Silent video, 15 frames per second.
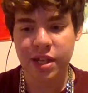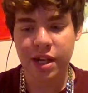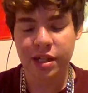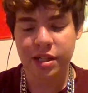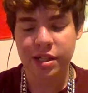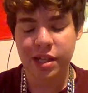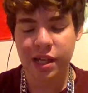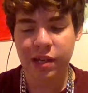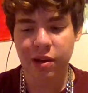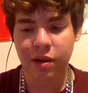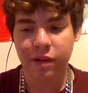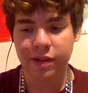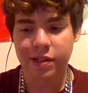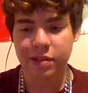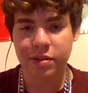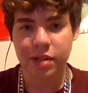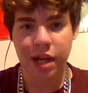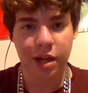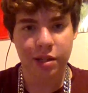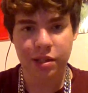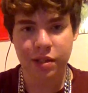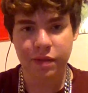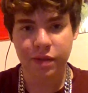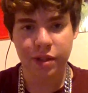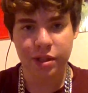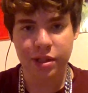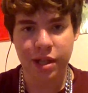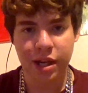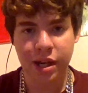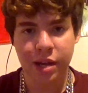I just didn't go over to his house the
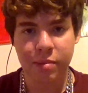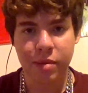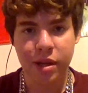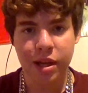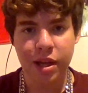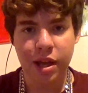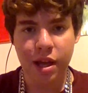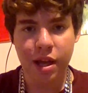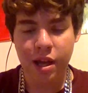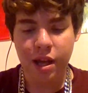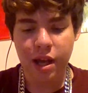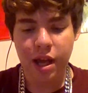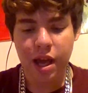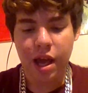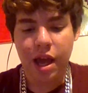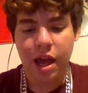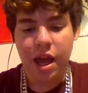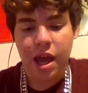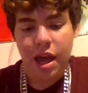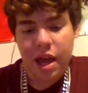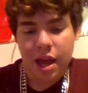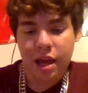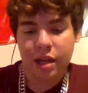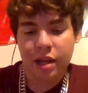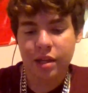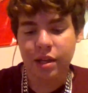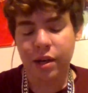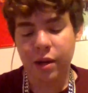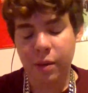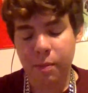first time. And
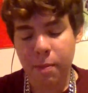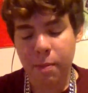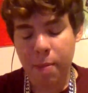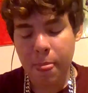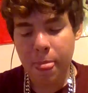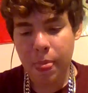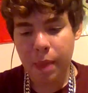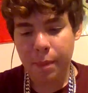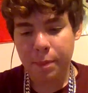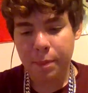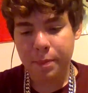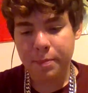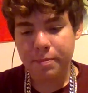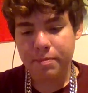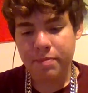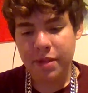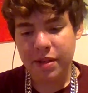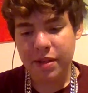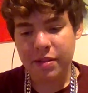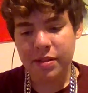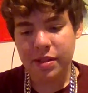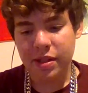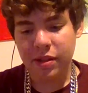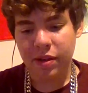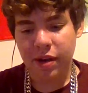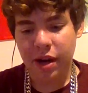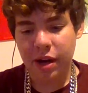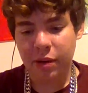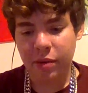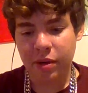it was a little
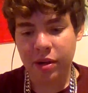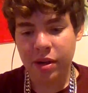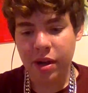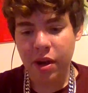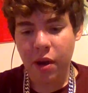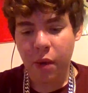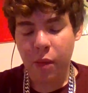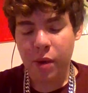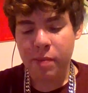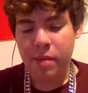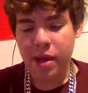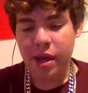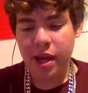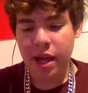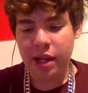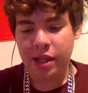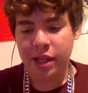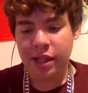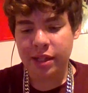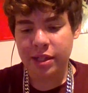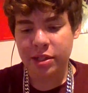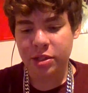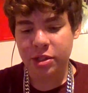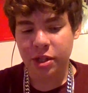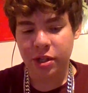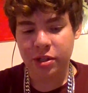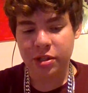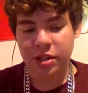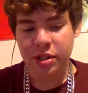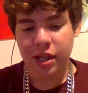awkward. We met at like this
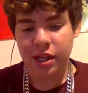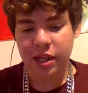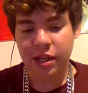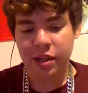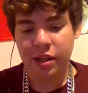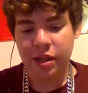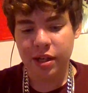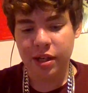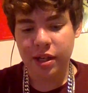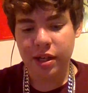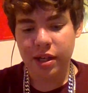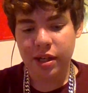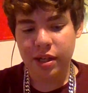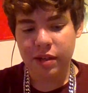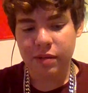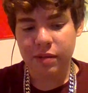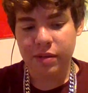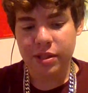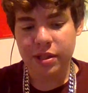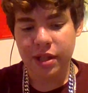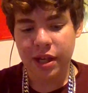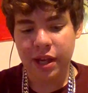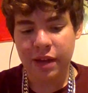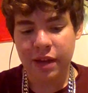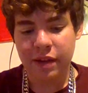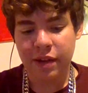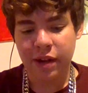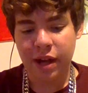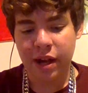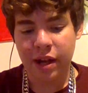church thing, which I
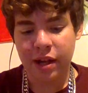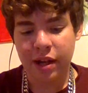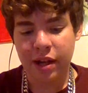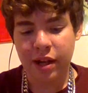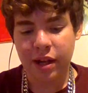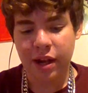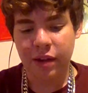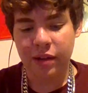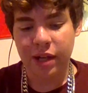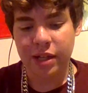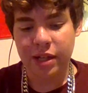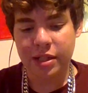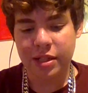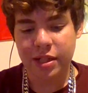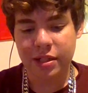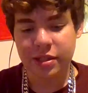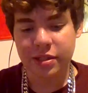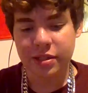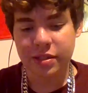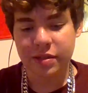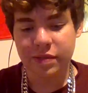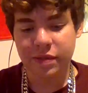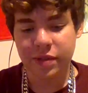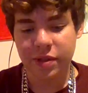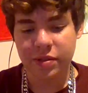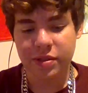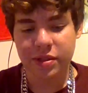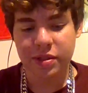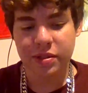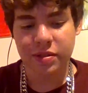don't like church. For
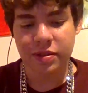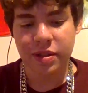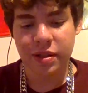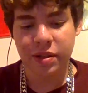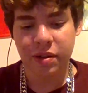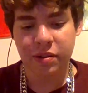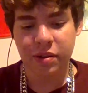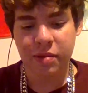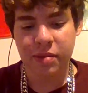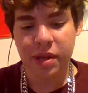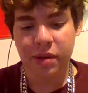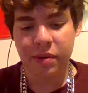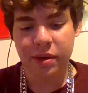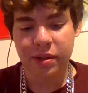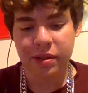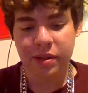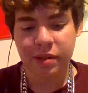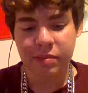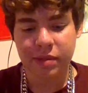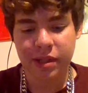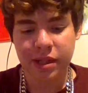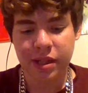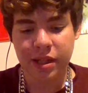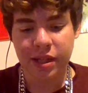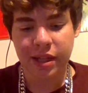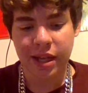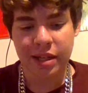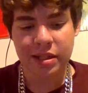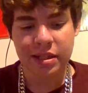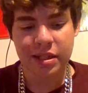those of you that don't know me that well, I'm
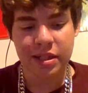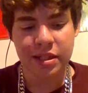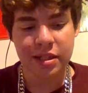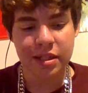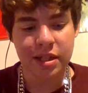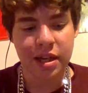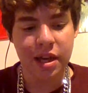against it.